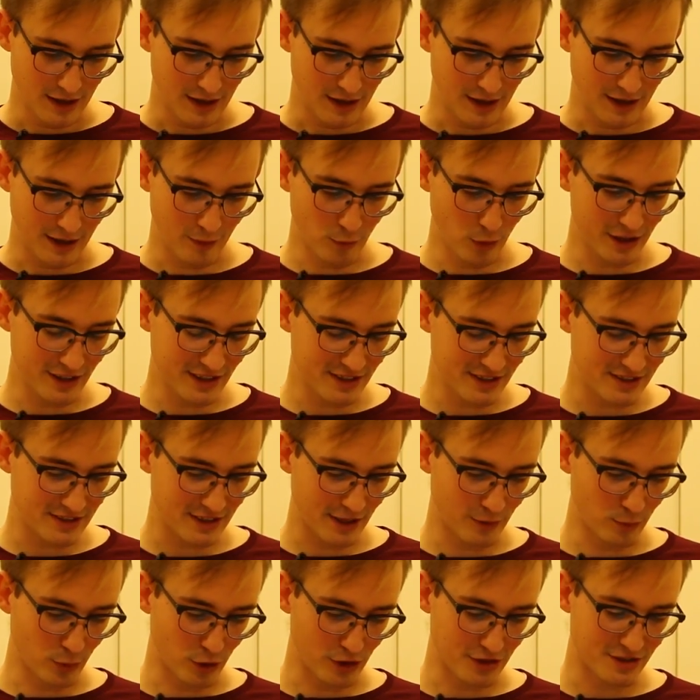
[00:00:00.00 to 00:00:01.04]
And what they
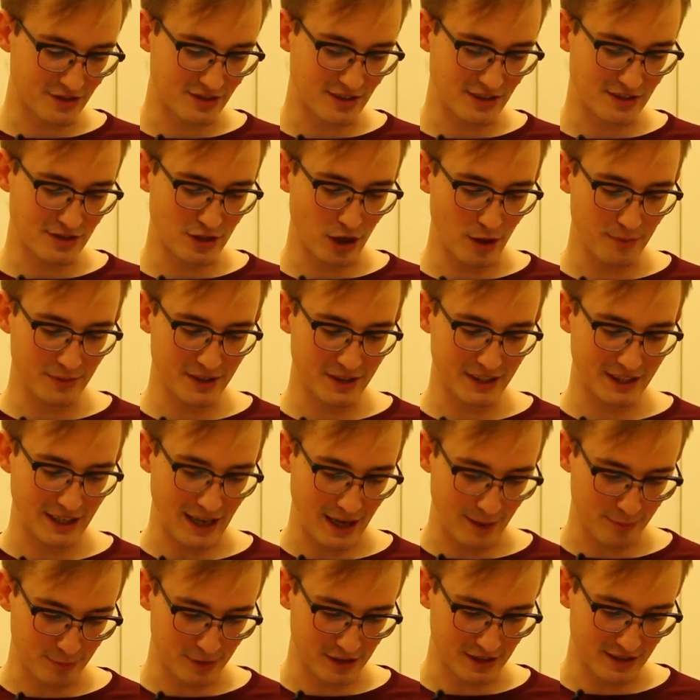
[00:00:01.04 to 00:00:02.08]
said was, disarm the
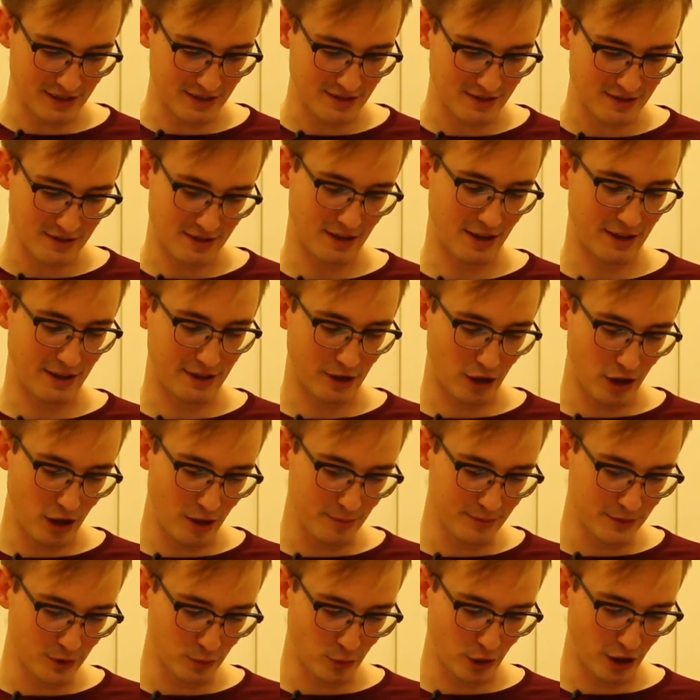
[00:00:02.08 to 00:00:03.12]
capitalists and
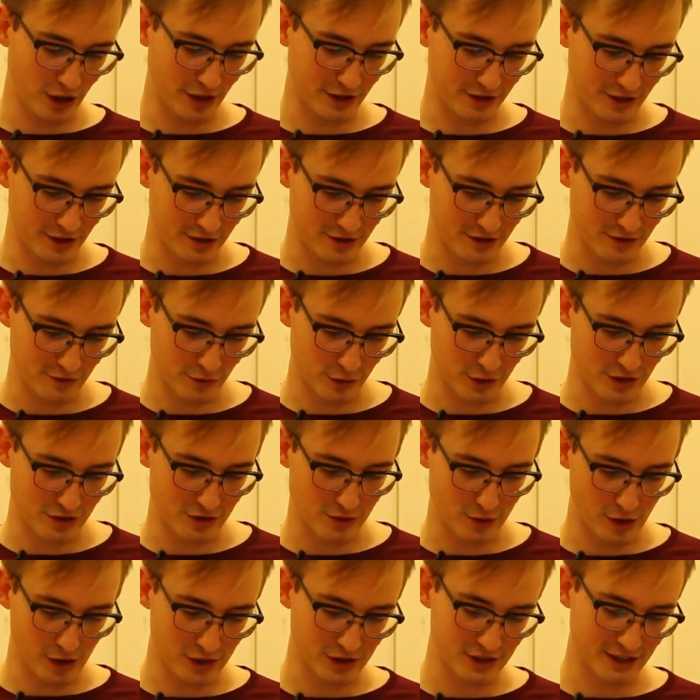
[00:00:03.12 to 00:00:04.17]
arm the workers for the
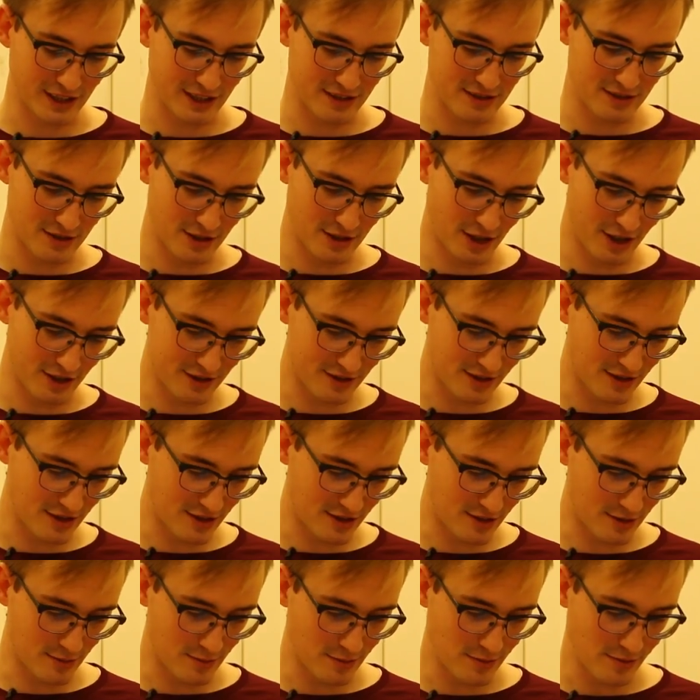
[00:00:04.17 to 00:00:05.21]
struggle against
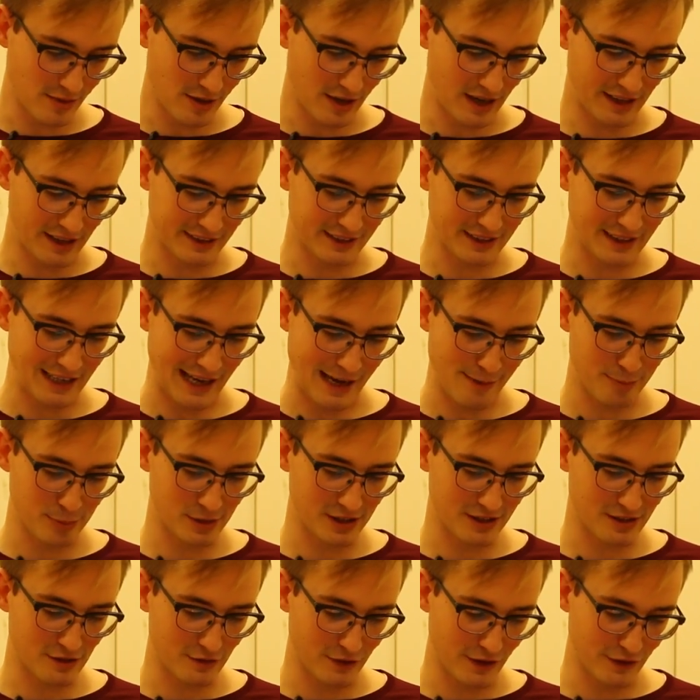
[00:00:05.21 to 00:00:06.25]
Nazism and the
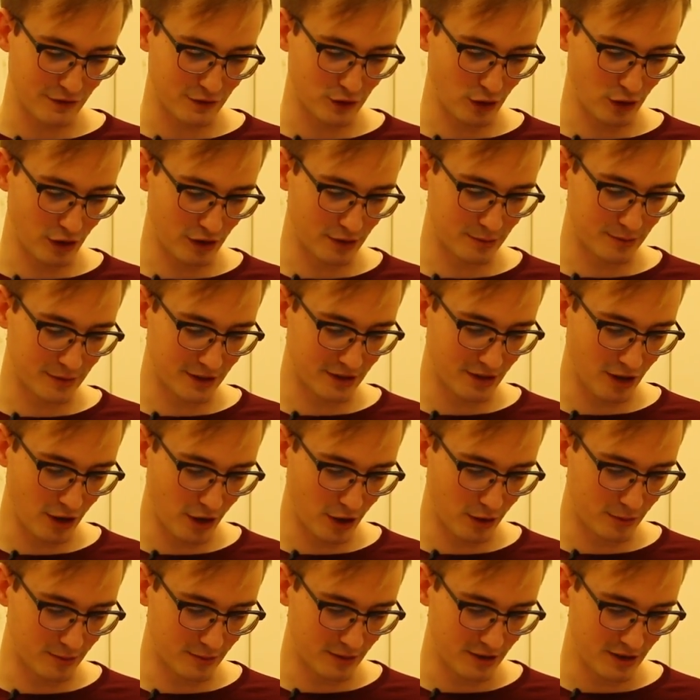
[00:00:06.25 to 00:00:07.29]
capitalist fifth column at
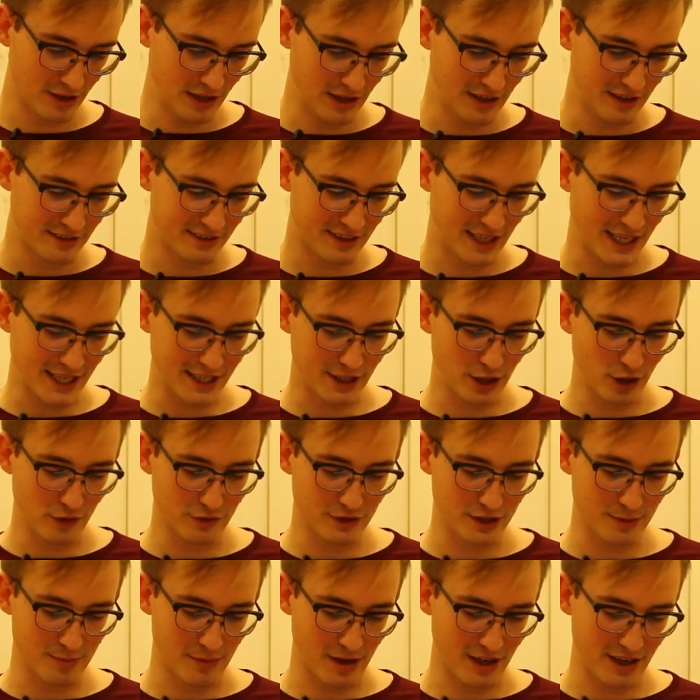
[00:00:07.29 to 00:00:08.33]
home. Take
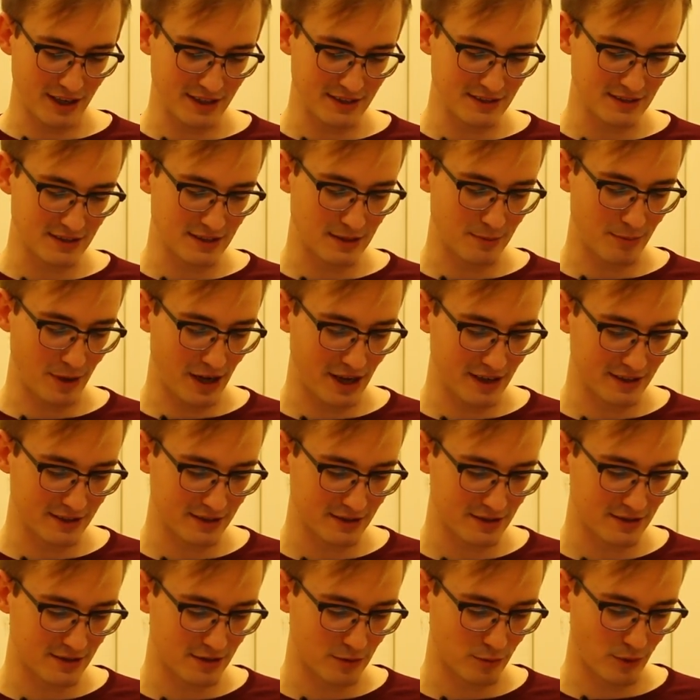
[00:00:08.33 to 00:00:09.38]
over the mines, the
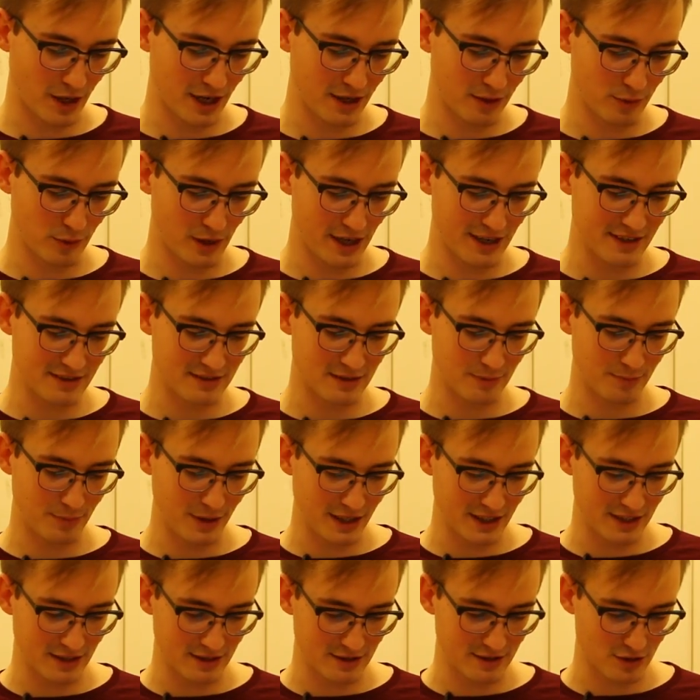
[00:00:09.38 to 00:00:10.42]
banks, the railways and
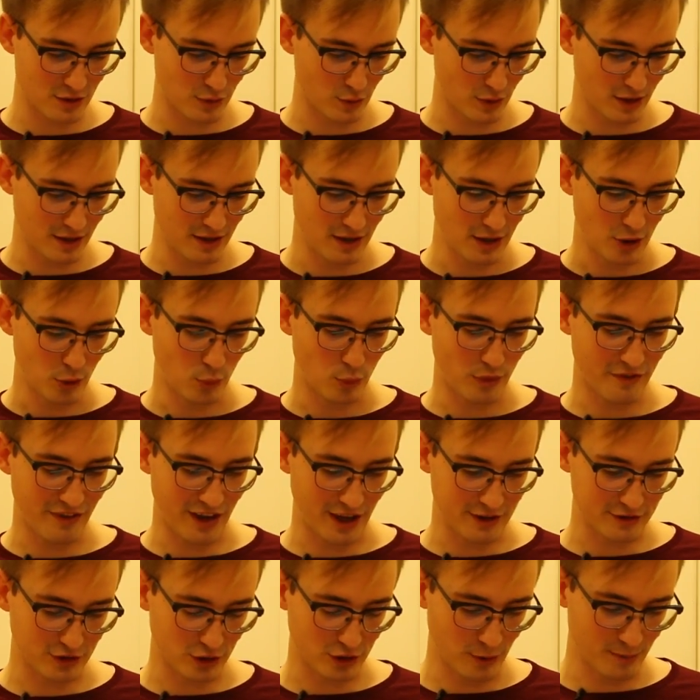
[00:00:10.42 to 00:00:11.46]
big industry
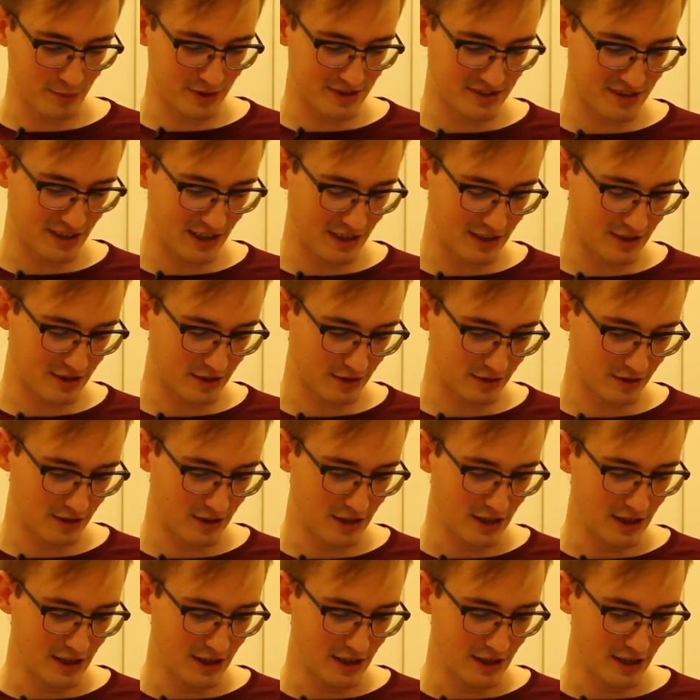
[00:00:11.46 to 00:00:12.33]
without compensation.